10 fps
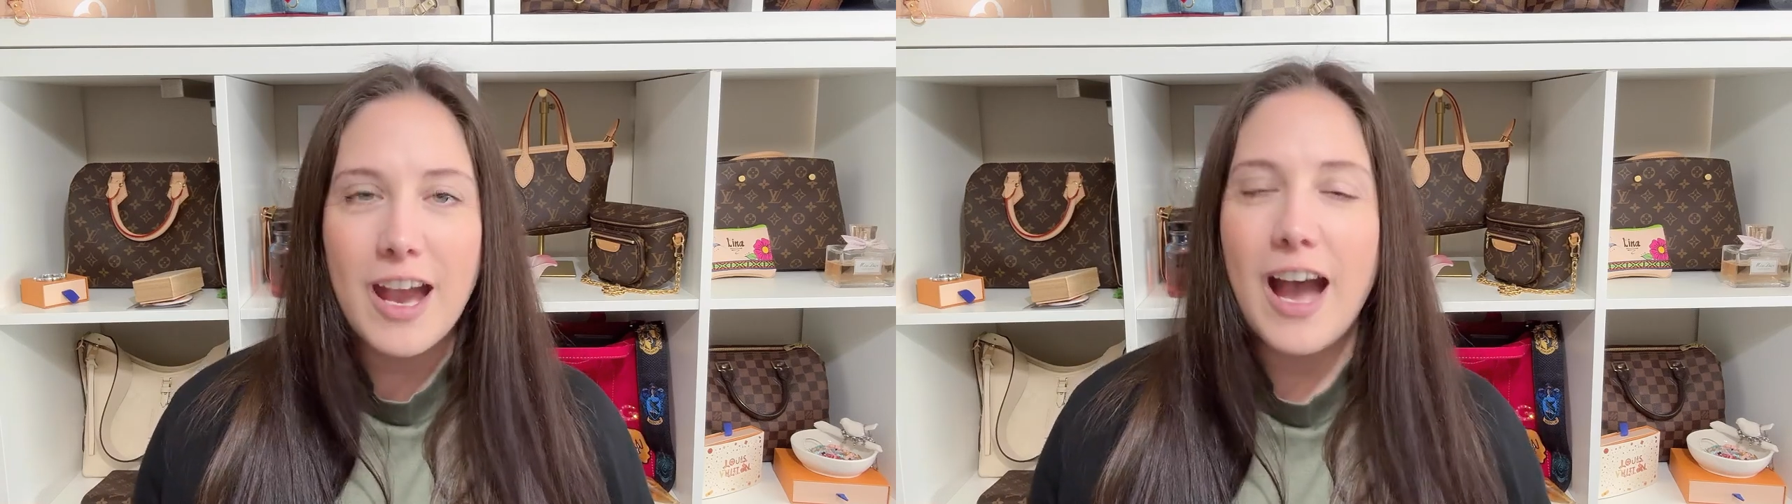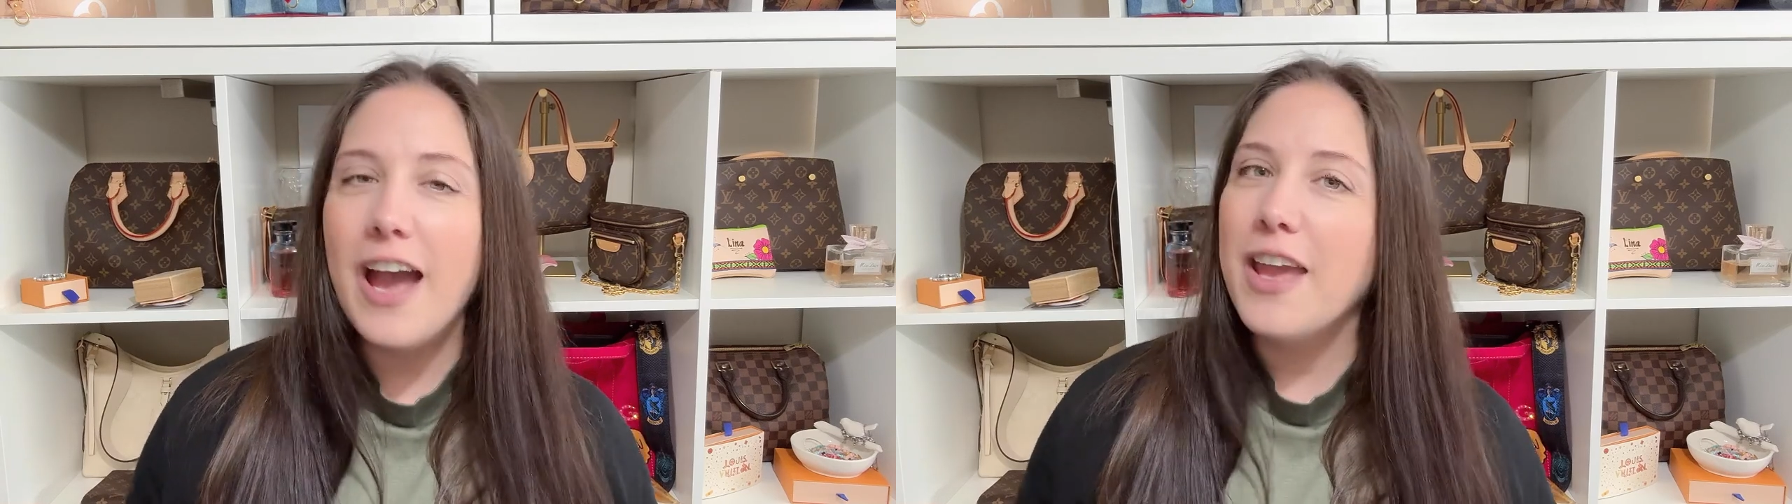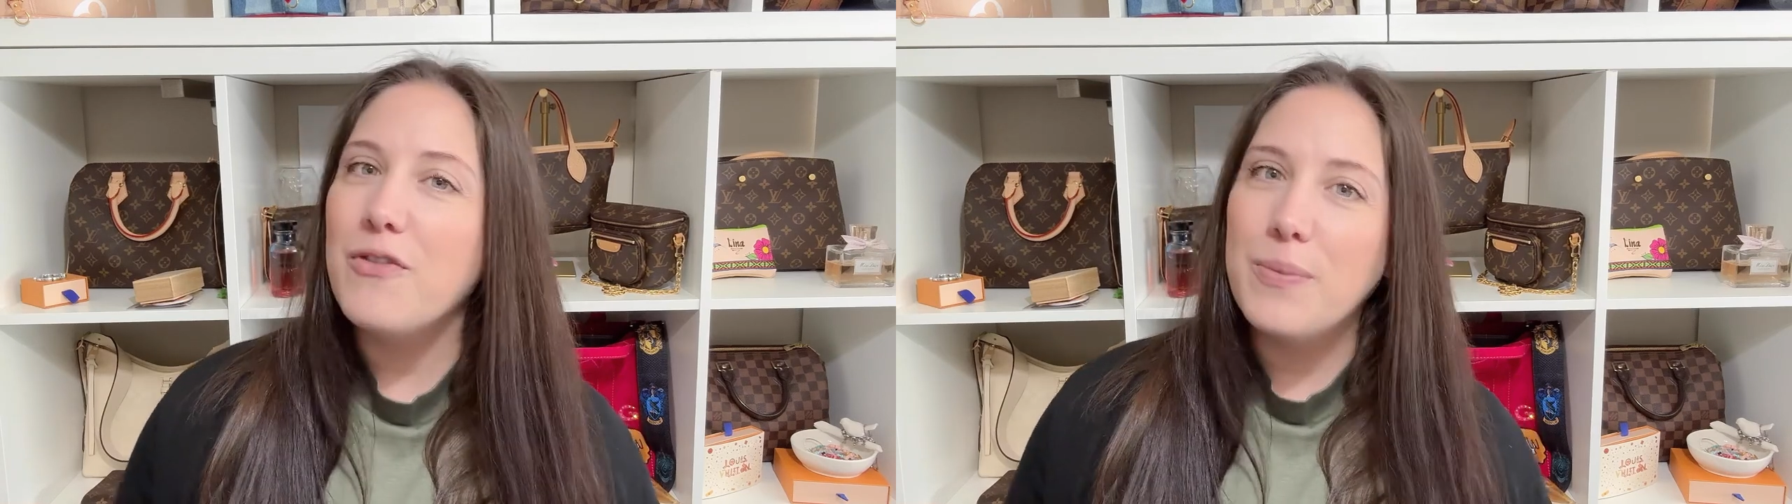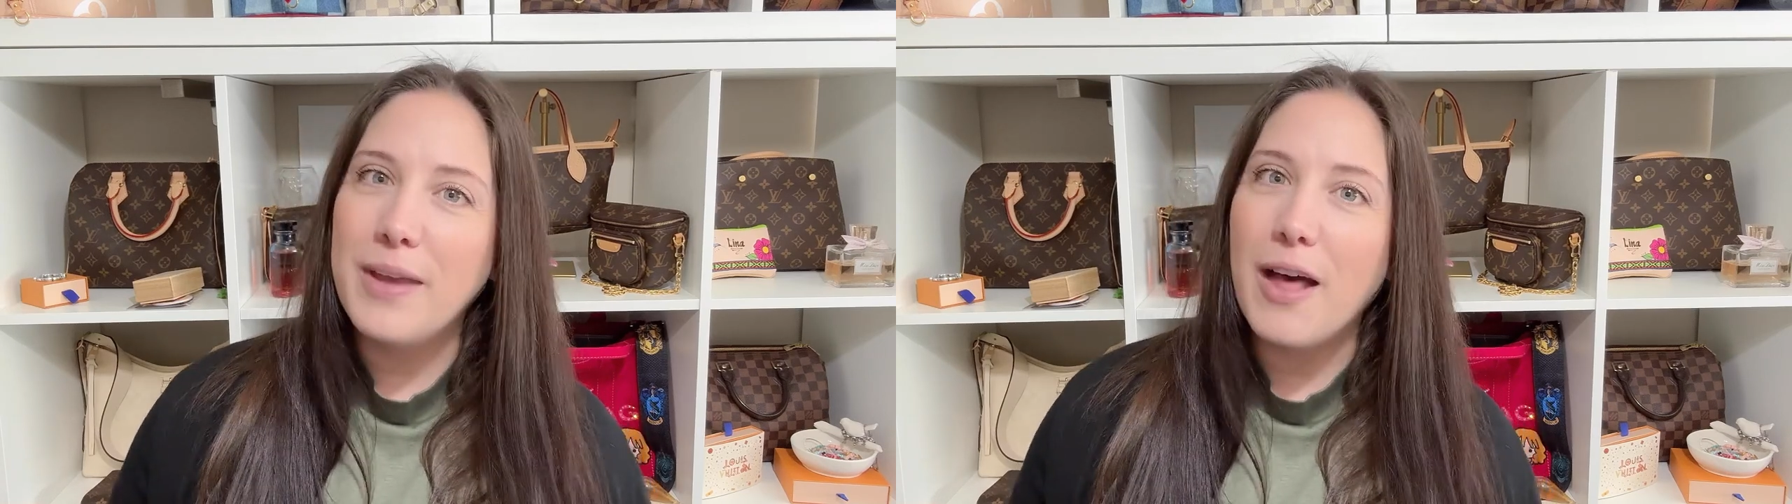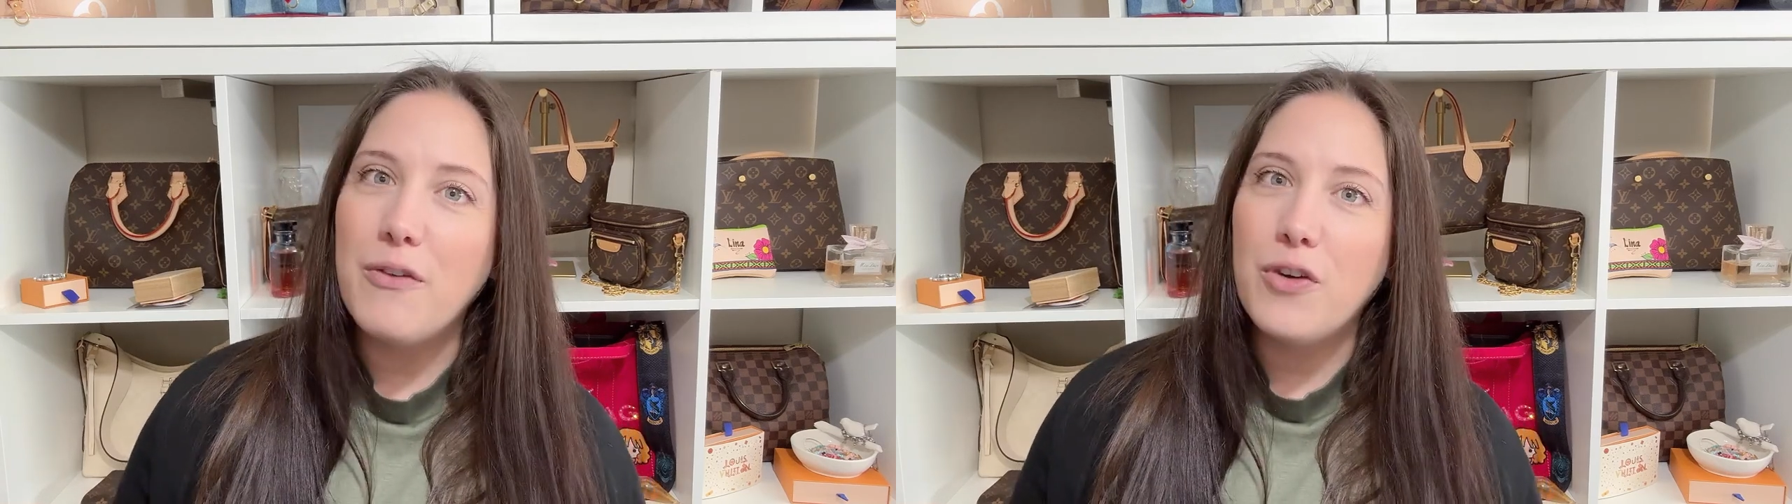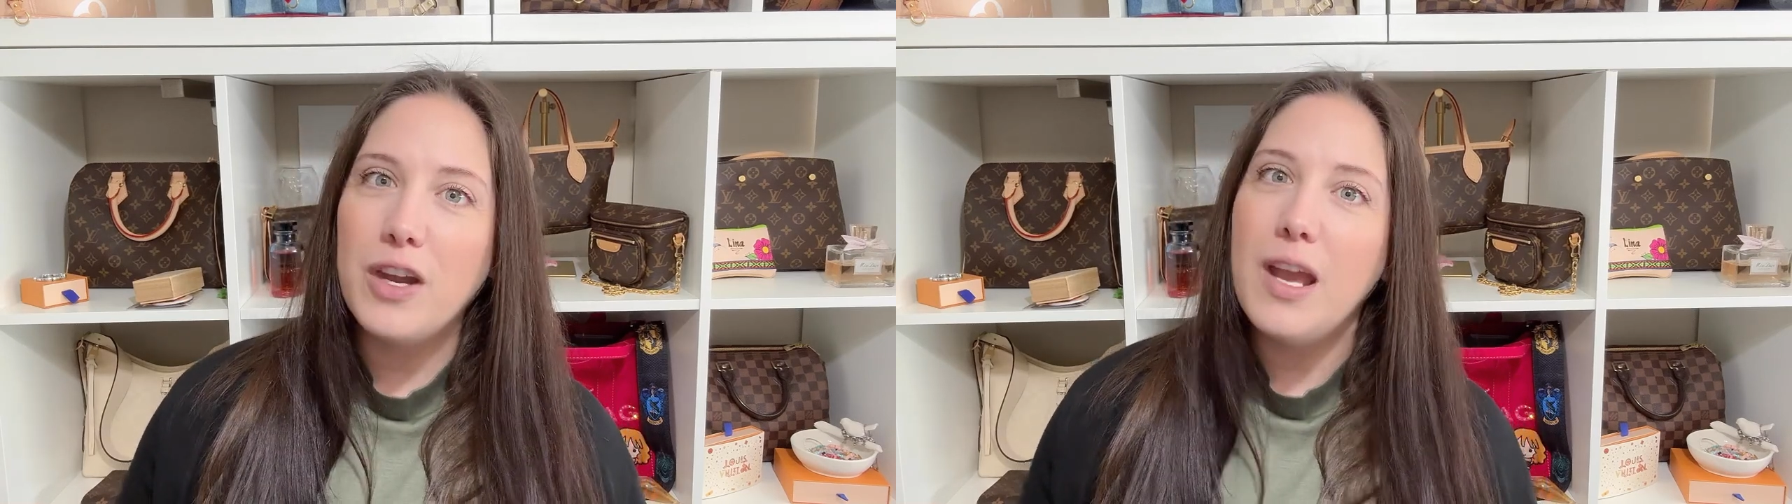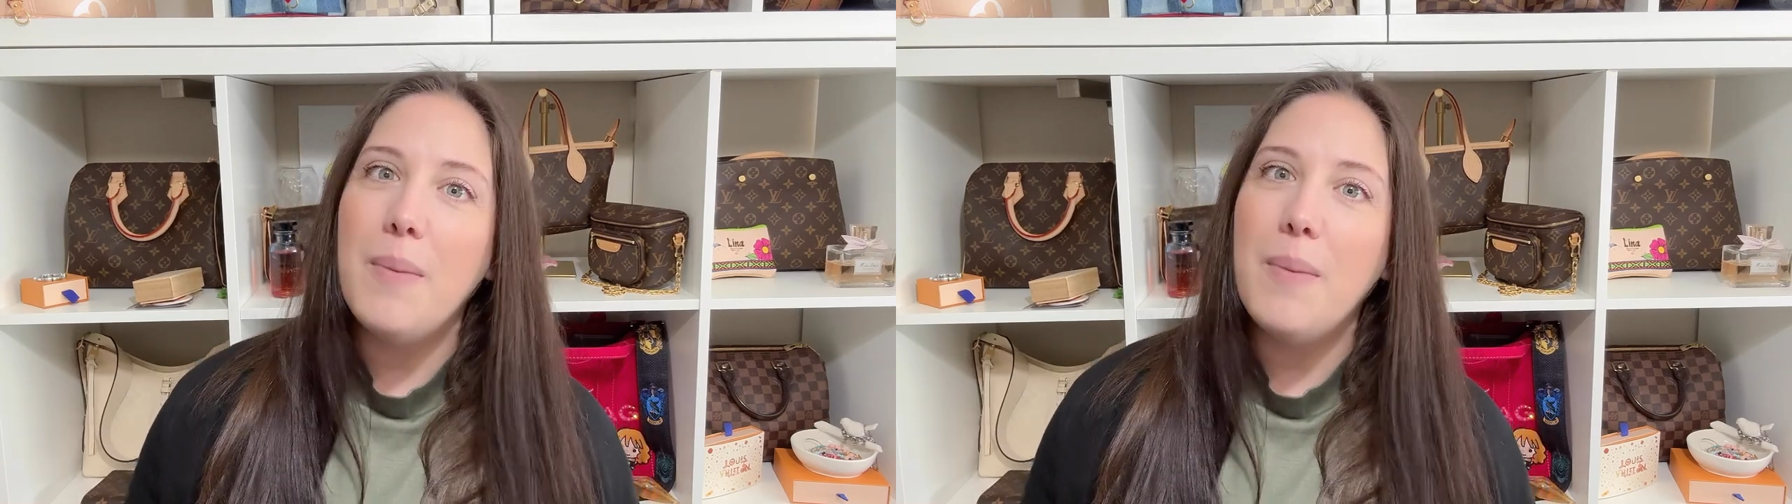I am from California,